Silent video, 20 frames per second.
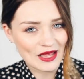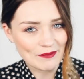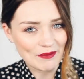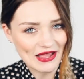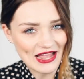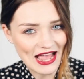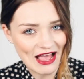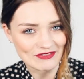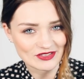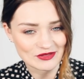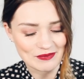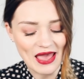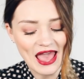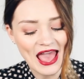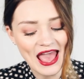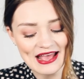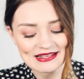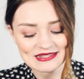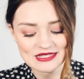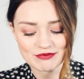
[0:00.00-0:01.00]
up, I have some
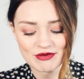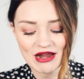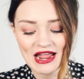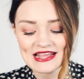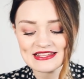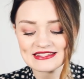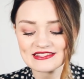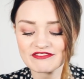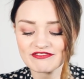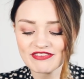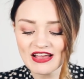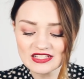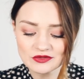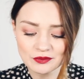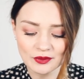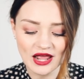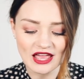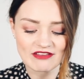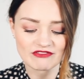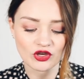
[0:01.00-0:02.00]
hairsprays. The first
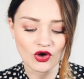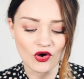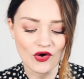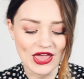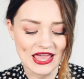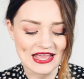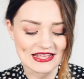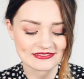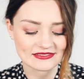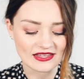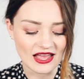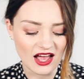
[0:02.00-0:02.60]
one I've got is,